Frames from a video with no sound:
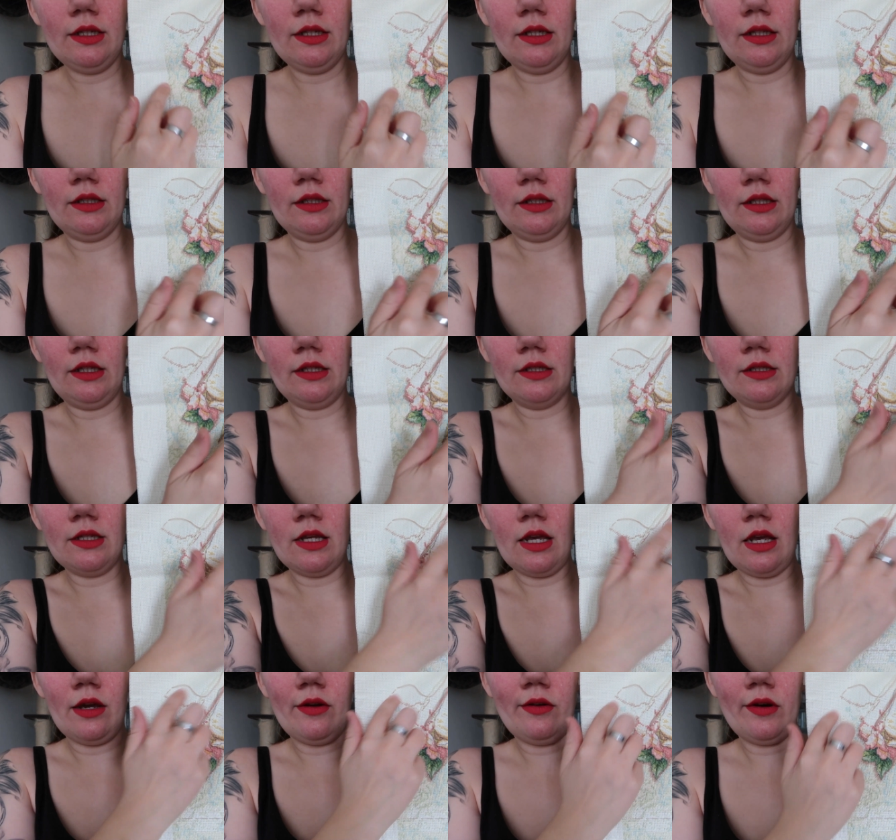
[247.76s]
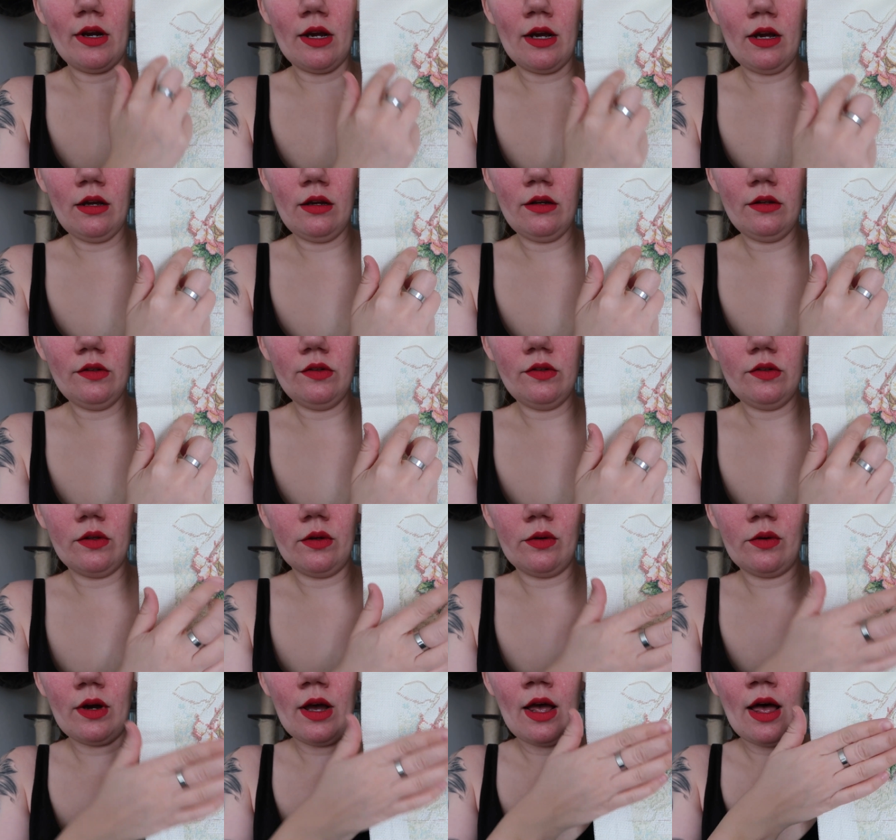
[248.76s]
in this area
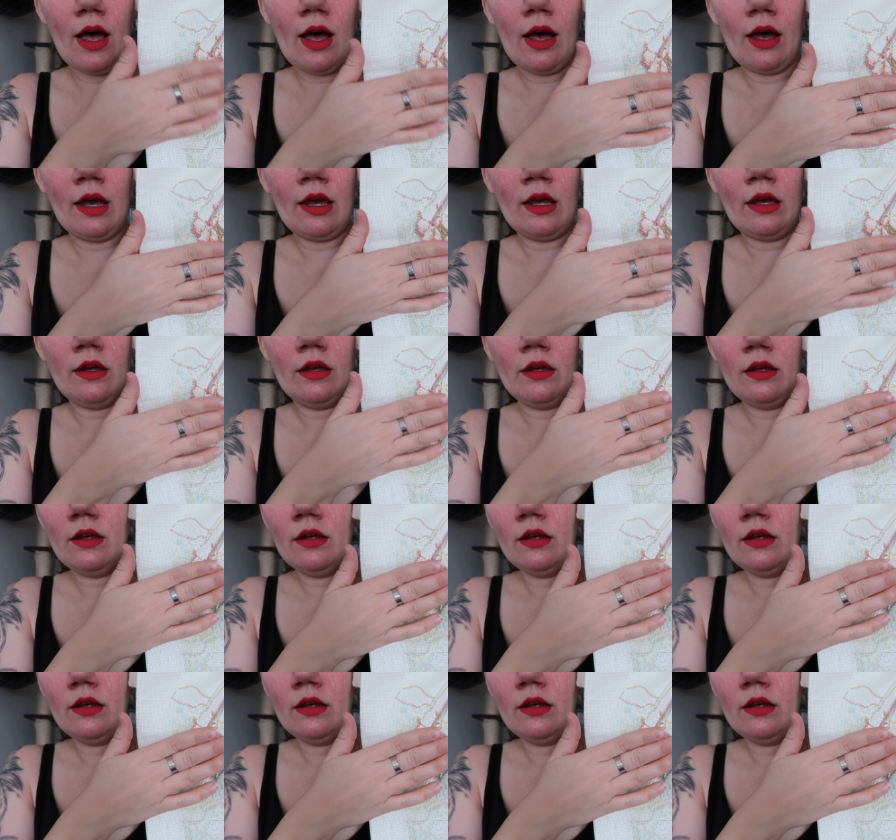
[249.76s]
so I